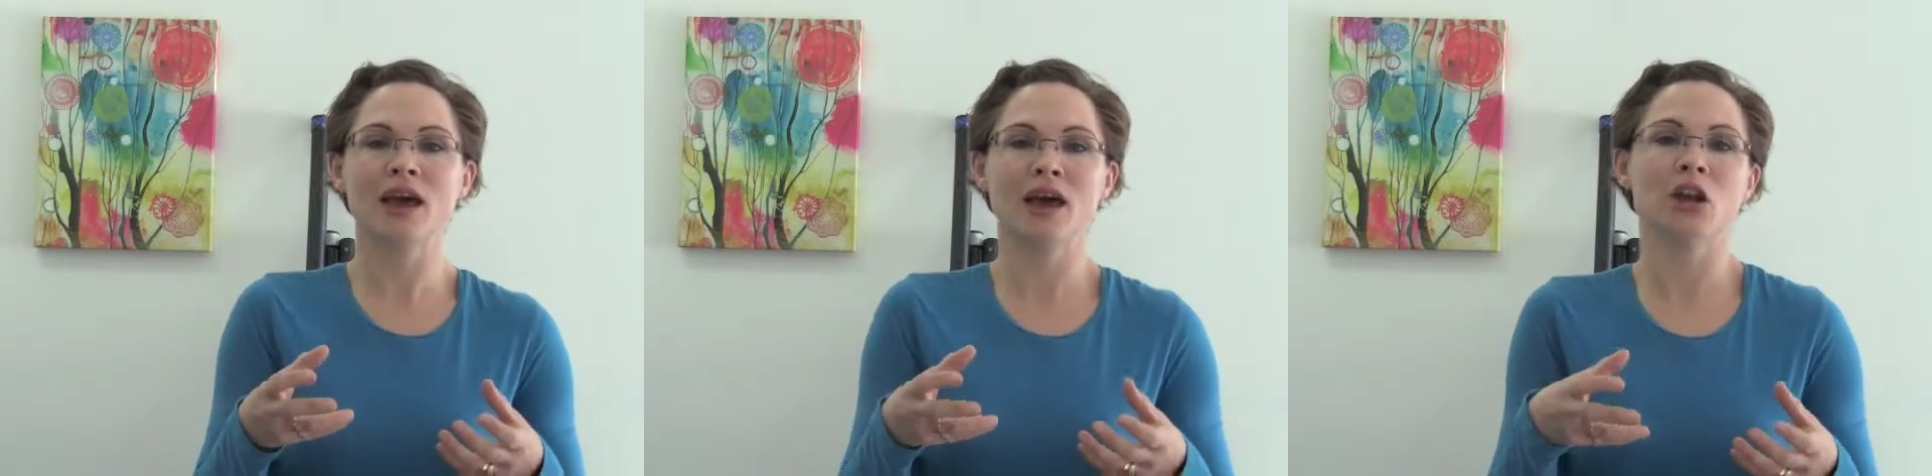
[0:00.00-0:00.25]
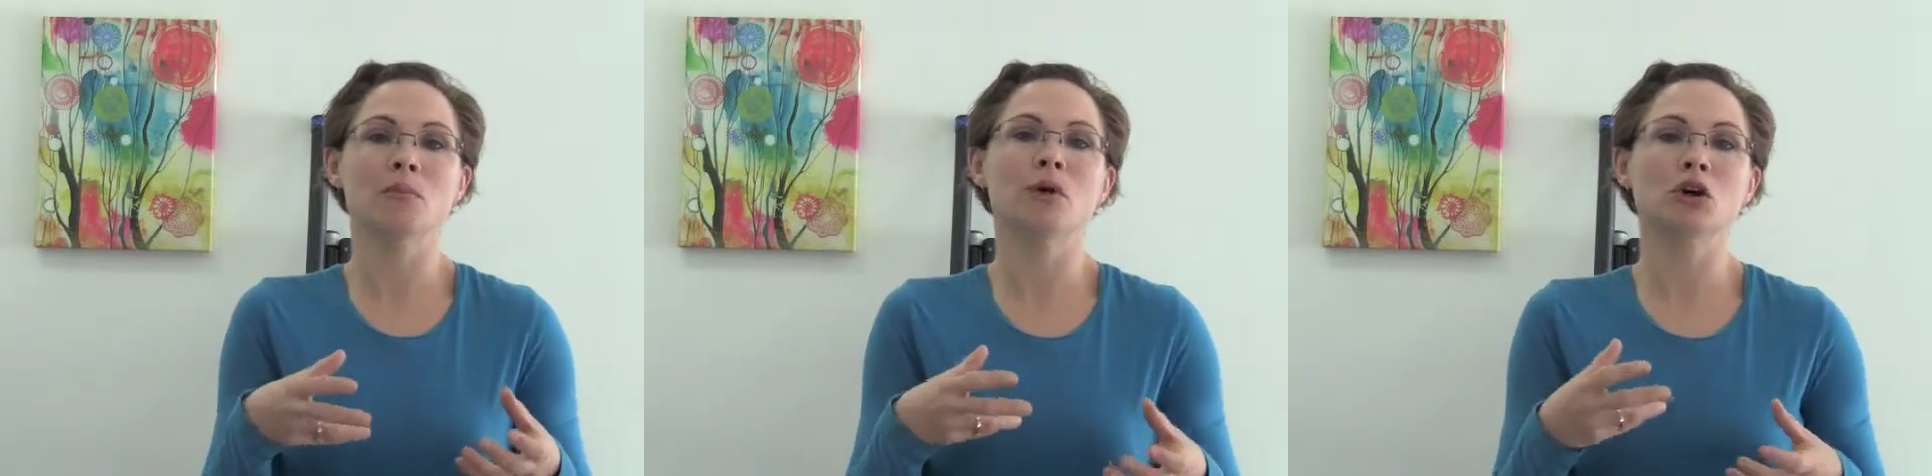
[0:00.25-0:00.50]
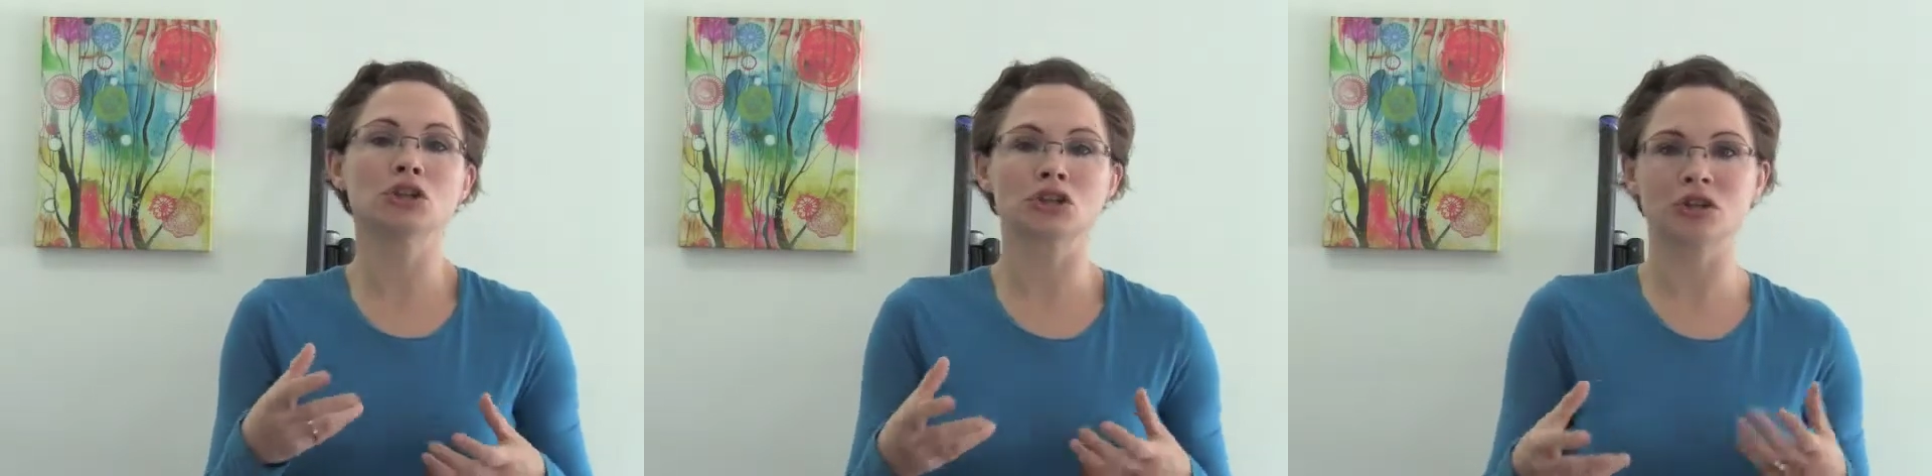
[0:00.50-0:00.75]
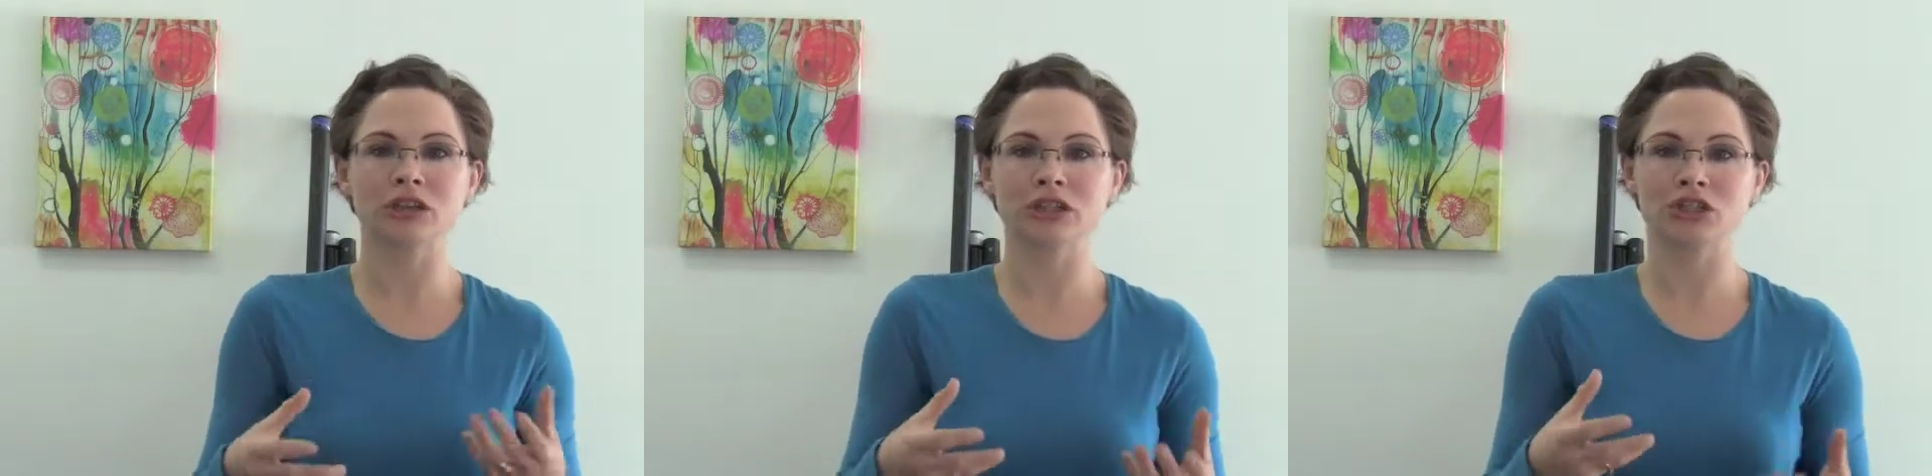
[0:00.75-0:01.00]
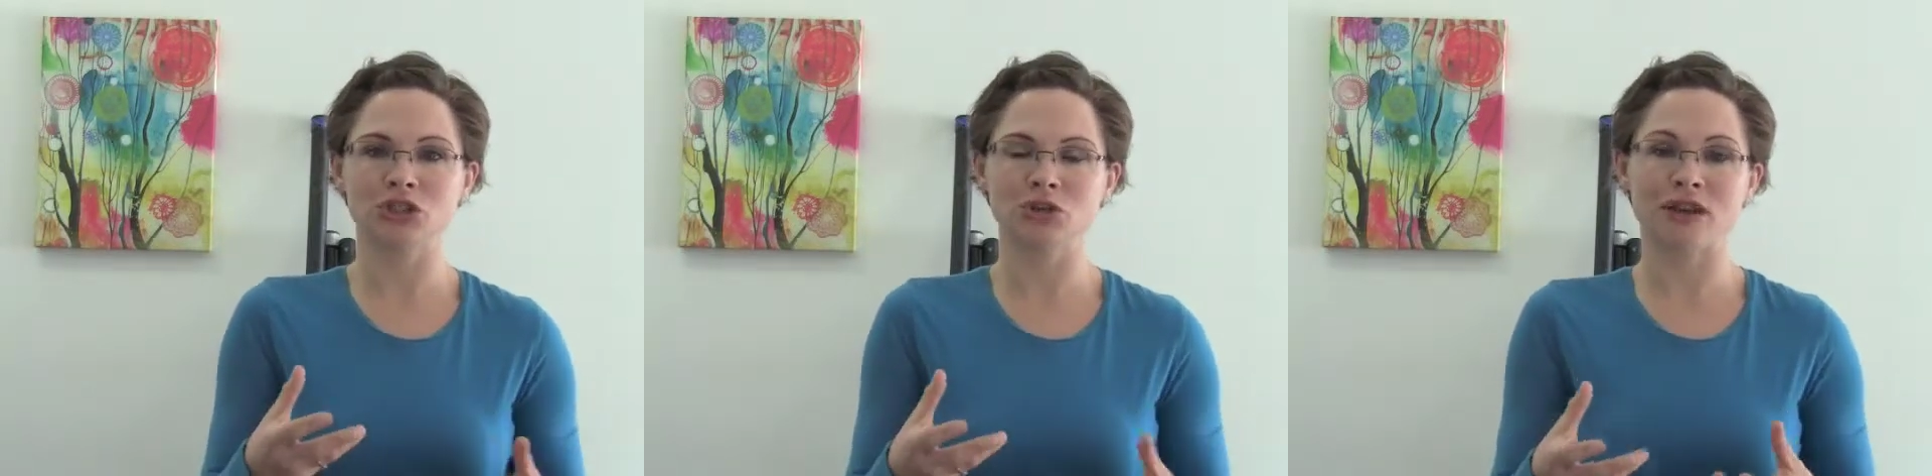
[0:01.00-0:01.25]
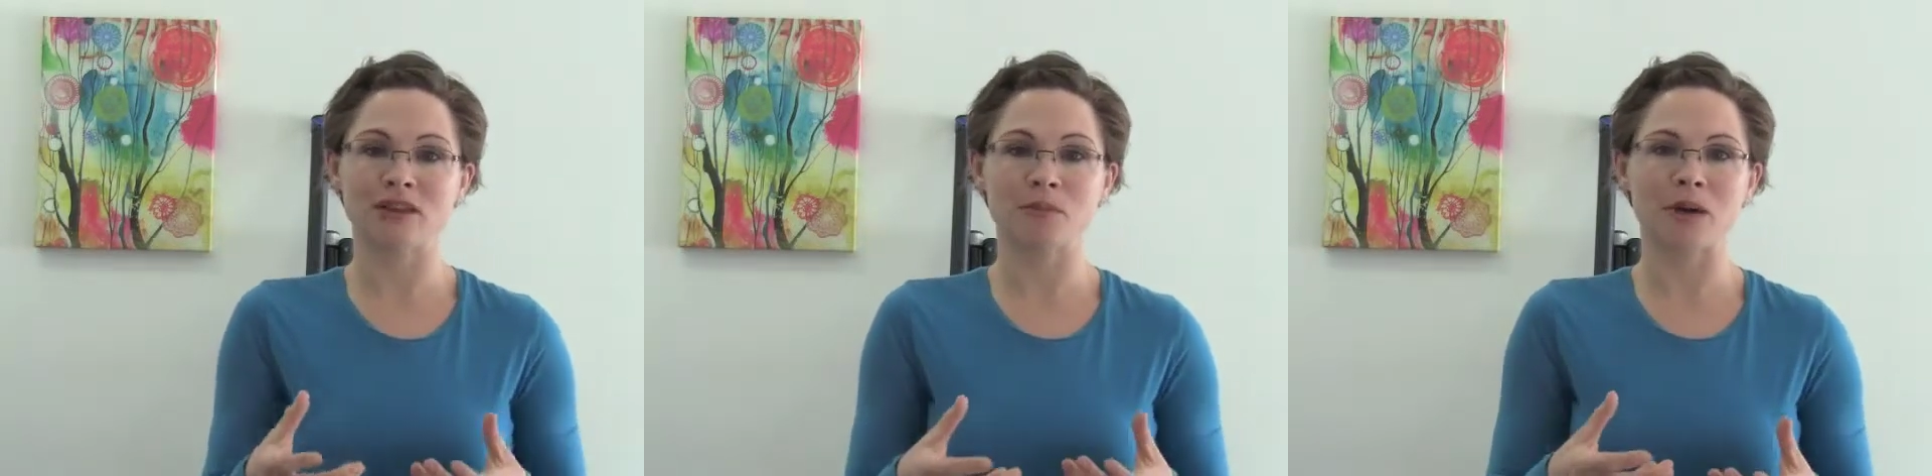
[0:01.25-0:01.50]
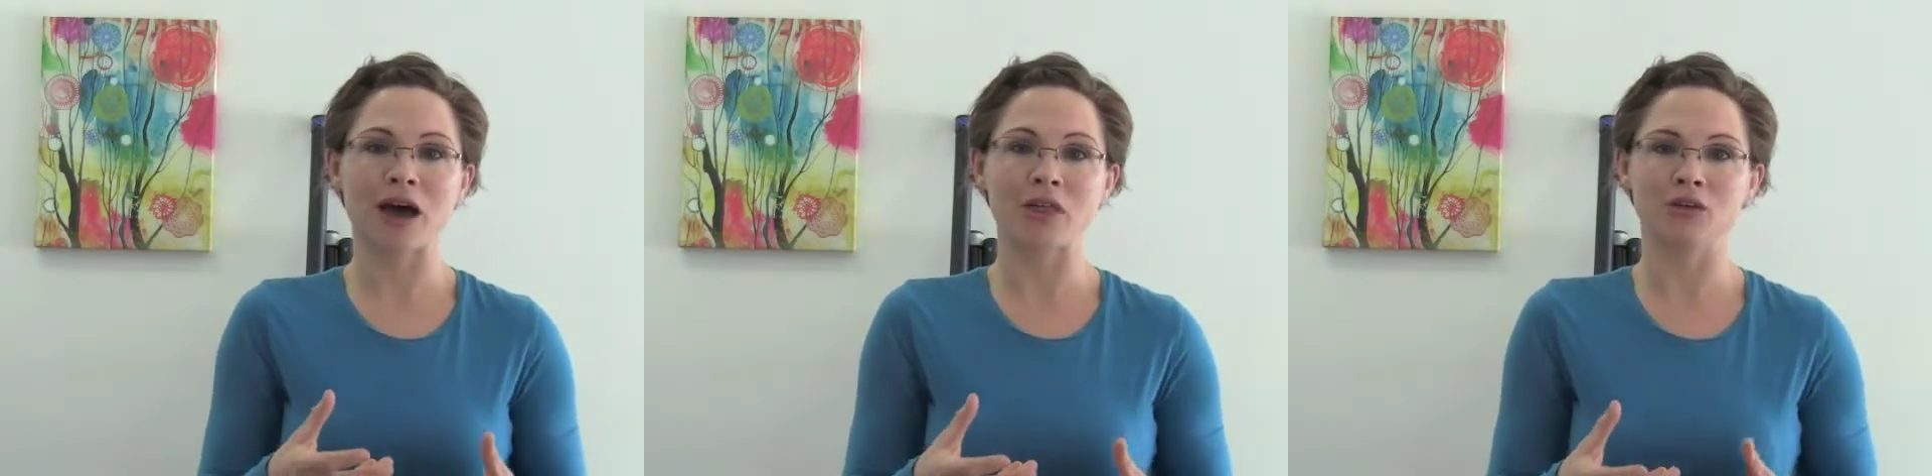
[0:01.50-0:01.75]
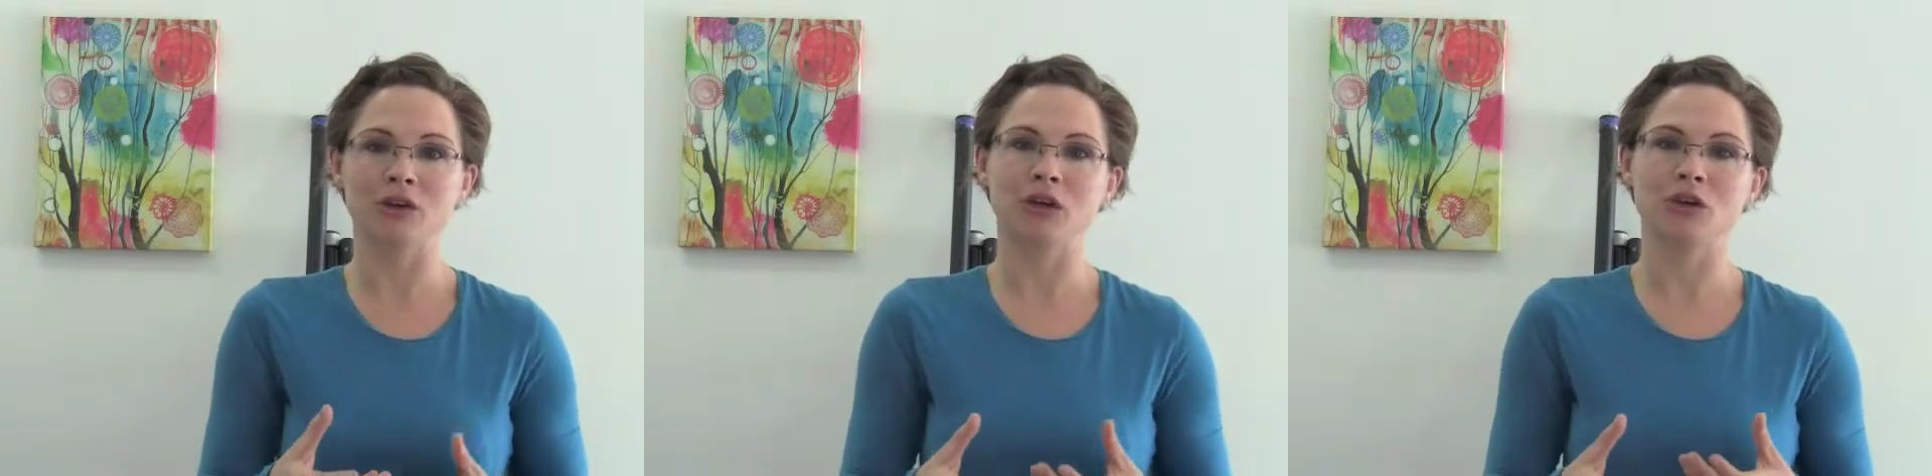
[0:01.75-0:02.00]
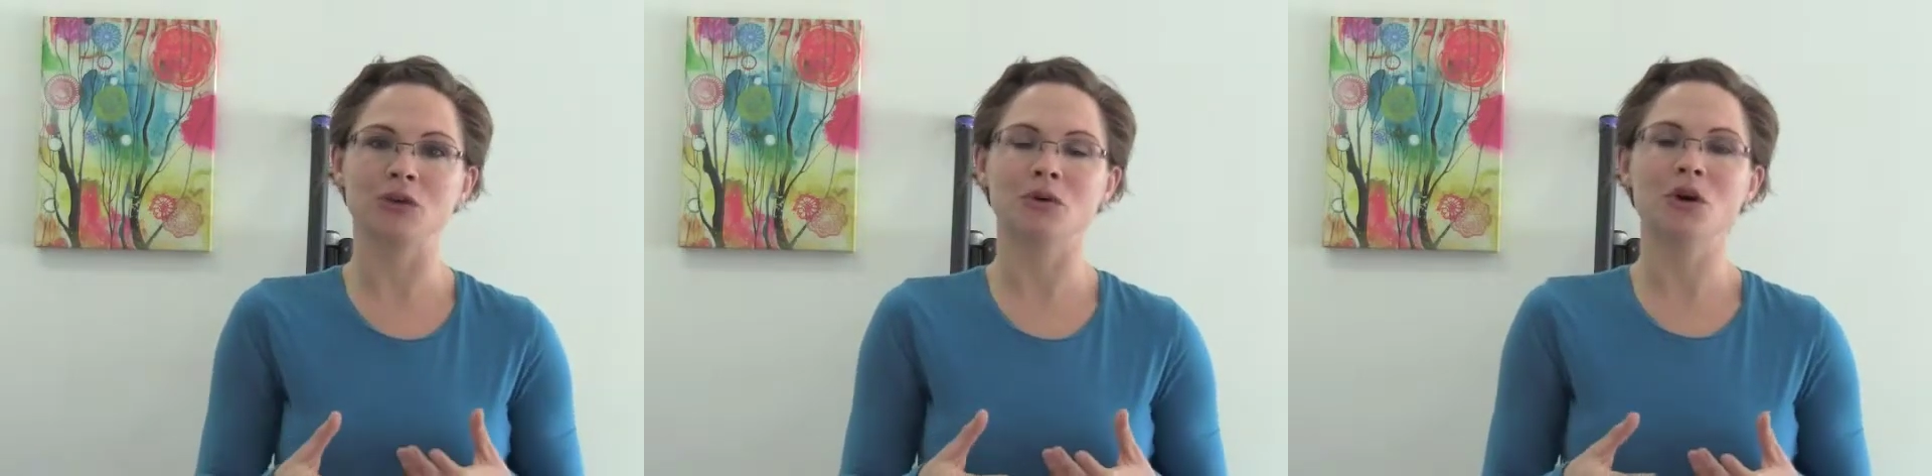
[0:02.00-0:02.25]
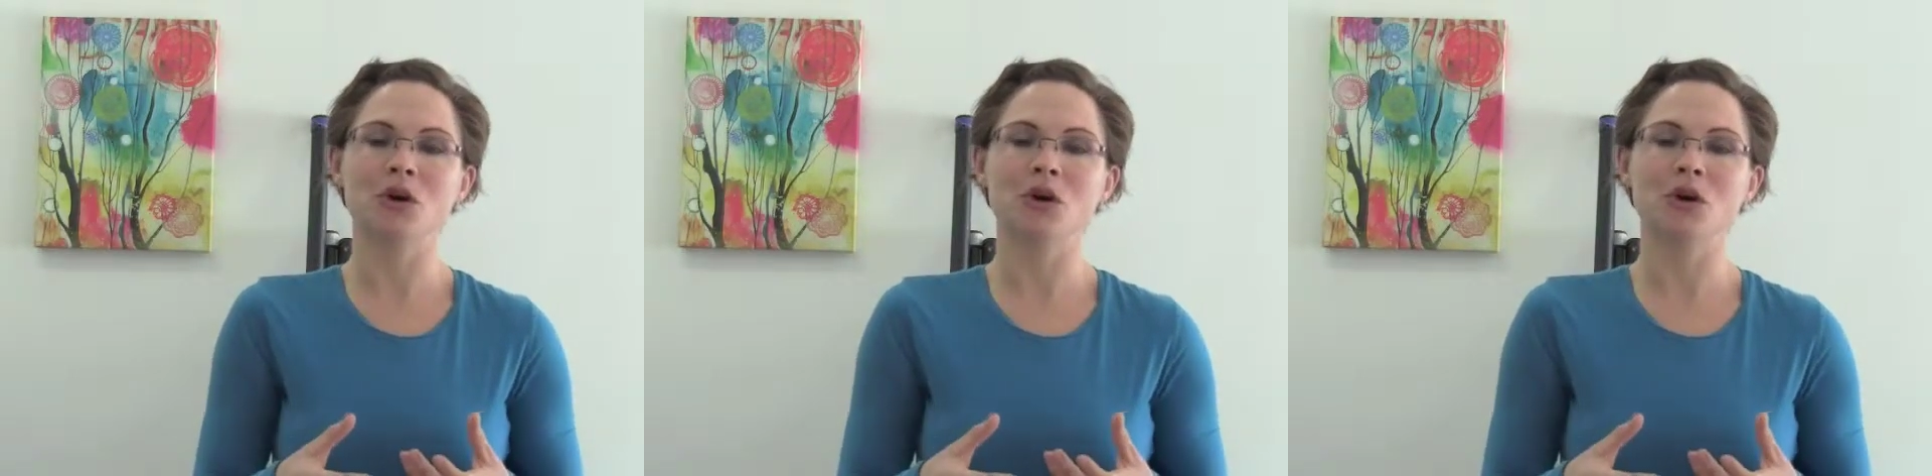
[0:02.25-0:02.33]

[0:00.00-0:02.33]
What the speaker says: an emotional issue that's bothering you,